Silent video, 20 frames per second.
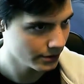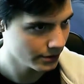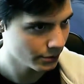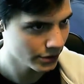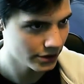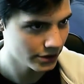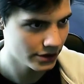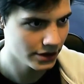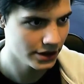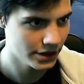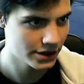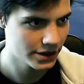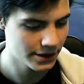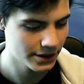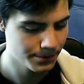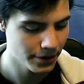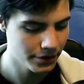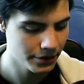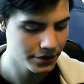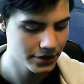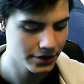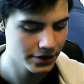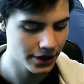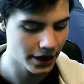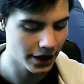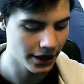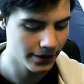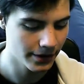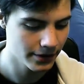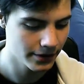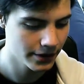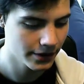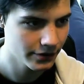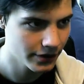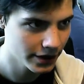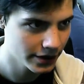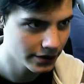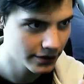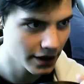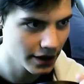But what it's supposed to,
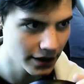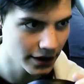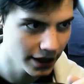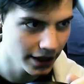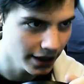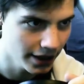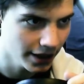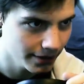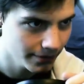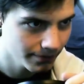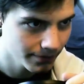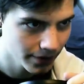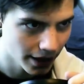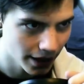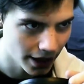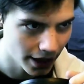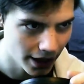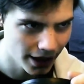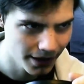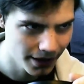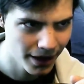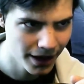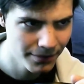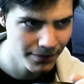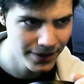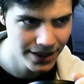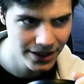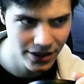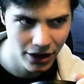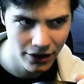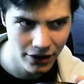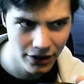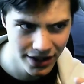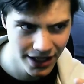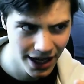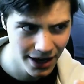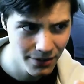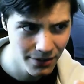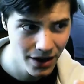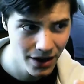like, if it's like here, I
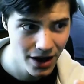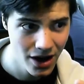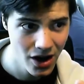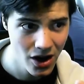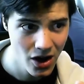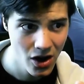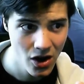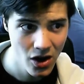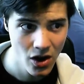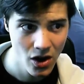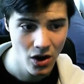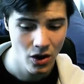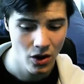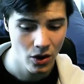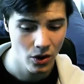might be softer now,